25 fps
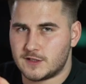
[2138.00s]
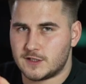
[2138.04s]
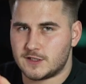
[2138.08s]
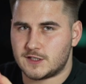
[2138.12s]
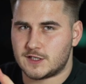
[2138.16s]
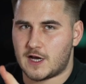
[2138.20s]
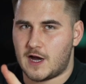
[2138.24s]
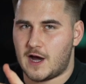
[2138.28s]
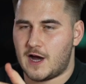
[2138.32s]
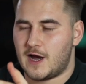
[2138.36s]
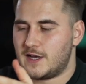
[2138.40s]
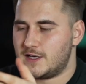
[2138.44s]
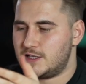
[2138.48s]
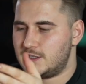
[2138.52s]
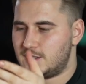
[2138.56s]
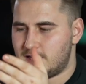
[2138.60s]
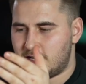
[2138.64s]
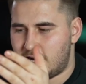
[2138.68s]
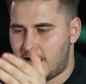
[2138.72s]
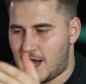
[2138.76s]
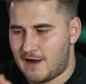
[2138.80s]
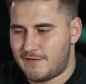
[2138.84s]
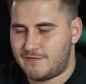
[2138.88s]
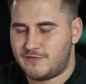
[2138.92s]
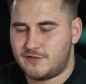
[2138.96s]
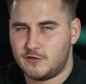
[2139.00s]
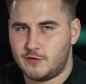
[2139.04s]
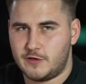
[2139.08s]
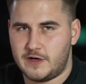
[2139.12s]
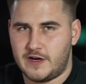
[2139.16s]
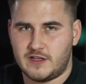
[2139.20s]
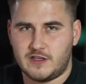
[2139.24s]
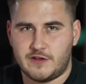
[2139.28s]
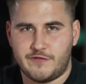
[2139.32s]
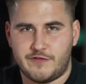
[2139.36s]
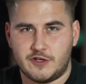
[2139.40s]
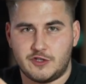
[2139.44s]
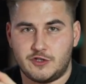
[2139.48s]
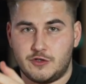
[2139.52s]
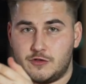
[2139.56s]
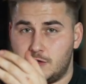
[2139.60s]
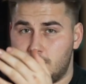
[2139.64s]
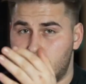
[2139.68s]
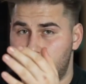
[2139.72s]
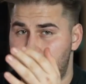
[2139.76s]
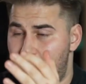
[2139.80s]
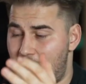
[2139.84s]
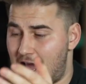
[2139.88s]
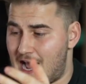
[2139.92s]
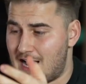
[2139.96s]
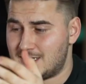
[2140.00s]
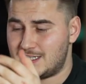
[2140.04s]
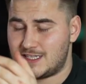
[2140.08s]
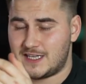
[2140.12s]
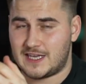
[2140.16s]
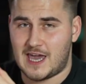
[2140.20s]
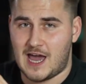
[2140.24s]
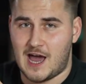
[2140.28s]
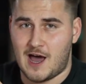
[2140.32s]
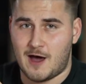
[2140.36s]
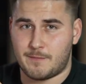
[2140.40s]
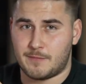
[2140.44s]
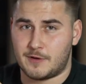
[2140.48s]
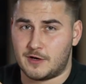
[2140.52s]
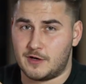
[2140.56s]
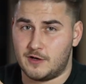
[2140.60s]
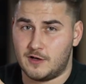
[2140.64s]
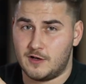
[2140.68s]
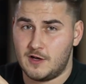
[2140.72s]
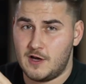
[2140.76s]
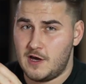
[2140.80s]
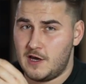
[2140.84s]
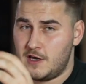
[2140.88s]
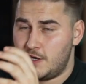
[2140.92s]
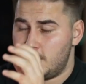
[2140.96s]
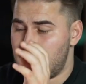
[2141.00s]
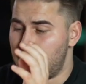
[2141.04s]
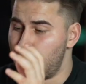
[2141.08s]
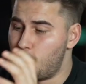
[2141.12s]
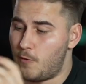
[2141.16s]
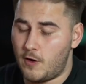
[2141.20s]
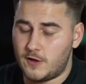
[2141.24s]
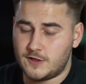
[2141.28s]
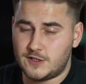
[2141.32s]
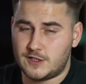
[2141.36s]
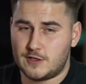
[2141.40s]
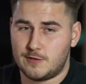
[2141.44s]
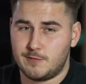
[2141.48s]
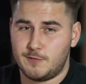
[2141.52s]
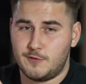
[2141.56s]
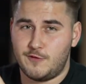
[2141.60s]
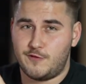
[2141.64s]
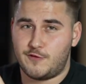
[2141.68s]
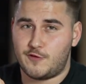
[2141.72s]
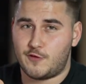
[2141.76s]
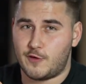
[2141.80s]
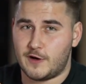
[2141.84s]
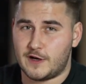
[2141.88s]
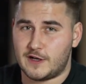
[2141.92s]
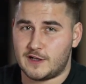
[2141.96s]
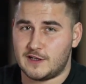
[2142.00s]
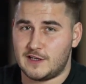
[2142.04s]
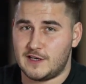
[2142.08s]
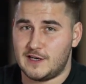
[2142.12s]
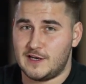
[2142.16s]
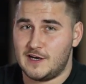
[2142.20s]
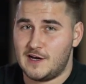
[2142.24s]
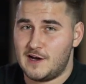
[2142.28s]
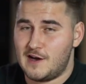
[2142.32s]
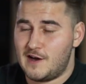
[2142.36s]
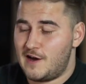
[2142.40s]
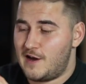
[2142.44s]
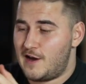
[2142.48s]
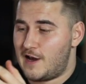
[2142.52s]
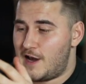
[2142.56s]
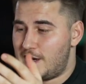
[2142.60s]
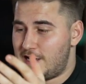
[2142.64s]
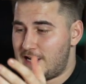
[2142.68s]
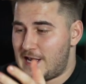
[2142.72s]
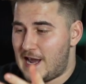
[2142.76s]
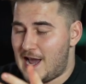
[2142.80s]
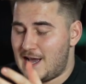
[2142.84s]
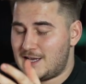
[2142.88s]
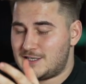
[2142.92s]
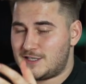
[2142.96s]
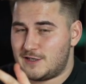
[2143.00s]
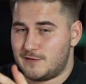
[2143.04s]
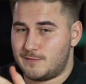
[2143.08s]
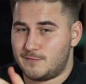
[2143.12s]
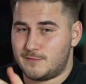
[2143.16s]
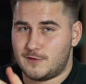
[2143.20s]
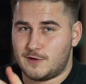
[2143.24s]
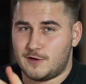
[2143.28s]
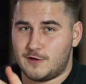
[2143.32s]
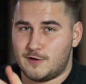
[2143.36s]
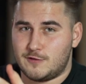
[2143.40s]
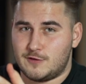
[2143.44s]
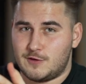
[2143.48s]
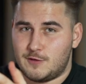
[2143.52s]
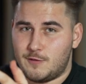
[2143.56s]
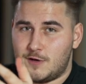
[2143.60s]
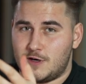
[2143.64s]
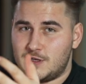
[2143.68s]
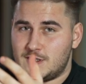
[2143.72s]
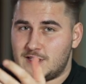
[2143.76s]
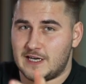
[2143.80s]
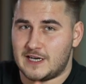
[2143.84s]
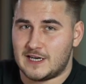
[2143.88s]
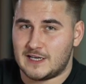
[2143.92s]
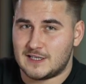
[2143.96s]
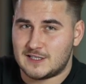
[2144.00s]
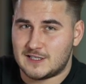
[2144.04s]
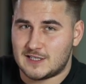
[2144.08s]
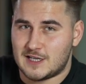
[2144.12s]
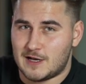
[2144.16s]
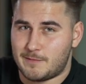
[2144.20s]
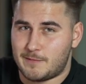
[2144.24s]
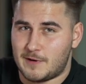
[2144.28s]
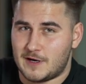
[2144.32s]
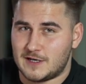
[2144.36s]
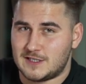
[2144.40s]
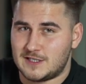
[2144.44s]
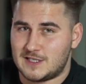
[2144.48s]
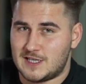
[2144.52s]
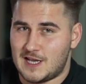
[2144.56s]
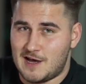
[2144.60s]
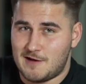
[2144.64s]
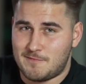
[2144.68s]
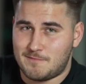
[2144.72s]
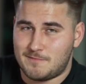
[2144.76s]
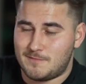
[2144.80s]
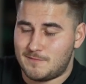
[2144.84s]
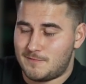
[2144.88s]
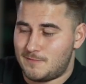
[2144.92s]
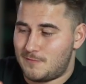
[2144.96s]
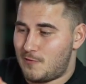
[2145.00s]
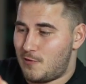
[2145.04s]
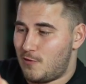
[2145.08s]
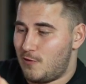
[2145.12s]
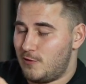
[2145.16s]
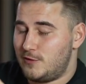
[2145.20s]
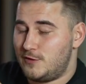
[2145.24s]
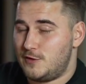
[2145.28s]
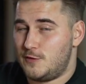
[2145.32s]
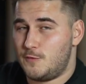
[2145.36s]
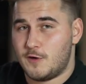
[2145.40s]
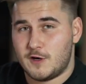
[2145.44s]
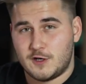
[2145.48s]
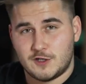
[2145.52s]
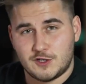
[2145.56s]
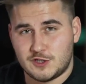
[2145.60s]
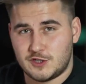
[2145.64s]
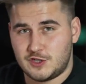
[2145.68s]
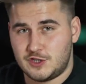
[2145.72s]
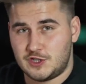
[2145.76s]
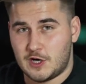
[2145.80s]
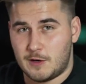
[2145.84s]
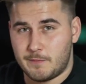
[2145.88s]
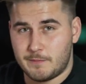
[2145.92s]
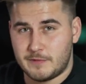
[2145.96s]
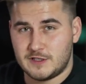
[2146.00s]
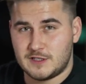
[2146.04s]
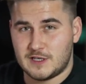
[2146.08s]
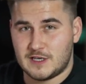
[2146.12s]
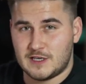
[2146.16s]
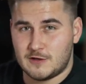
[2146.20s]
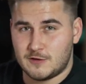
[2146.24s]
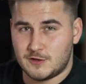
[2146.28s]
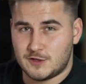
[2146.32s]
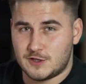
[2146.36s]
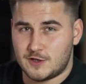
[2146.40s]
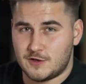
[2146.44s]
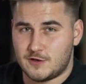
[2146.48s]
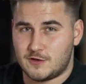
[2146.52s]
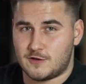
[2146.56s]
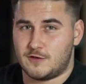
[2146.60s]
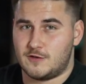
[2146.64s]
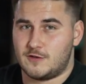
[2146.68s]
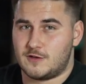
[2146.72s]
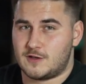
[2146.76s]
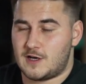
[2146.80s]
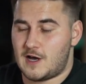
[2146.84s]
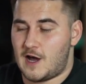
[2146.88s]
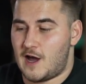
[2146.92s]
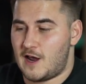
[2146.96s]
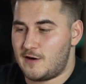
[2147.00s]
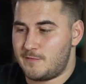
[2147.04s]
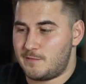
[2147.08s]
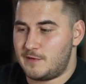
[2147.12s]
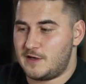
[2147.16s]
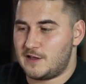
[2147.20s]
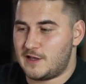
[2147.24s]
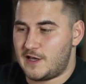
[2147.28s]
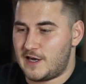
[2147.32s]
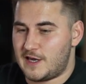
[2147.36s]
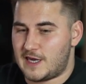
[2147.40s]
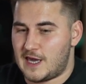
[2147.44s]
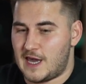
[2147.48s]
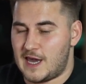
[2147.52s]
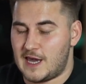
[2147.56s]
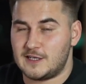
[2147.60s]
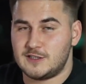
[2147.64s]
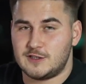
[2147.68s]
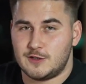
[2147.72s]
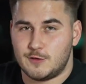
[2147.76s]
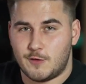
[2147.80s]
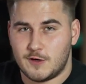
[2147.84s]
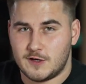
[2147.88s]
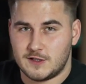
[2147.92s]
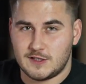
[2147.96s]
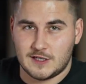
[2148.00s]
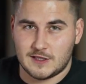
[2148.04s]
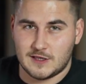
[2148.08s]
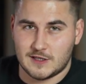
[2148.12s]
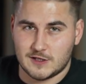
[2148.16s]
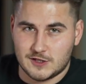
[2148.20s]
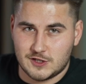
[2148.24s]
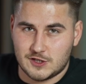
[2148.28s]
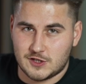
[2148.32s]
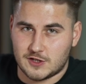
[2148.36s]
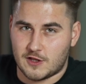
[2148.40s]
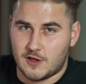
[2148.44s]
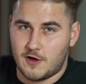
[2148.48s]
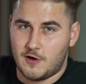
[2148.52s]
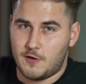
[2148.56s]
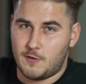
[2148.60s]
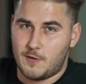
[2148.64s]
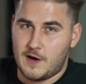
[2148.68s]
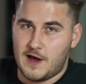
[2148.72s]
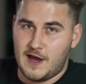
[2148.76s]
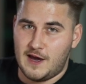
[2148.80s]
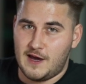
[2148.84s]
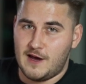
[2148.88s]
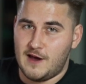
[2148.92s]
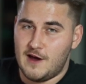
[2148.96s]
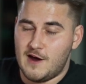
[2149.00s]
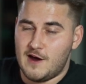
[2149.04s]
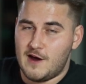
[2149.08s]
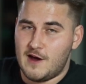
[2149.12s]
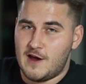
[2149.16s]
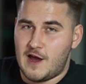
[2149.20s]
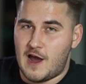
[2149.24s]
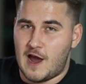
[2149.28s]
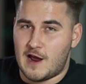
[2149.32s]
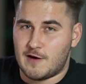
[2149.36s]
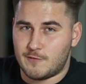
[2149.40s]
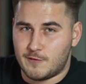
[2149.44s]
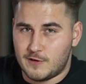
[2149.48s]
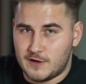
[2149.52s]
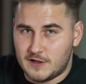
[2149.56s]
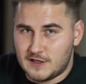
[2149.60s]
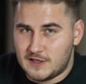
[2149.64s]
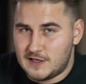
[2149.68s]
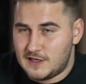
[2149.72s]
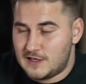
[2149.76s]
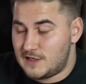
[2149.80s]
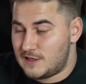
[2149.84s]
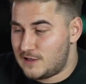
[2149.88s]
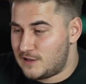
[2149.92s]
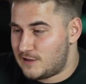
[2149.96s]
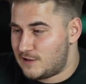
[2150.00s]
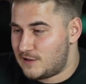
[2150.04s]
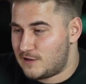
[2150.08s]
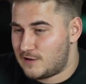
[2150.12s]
this guy is an affluent individual. He has the capital. He wants to move quickly. And he asks him, do you want to take it step by step, or do you want to just jump into inner circle? Kind of being like, hey, do you want to take the slow way and really,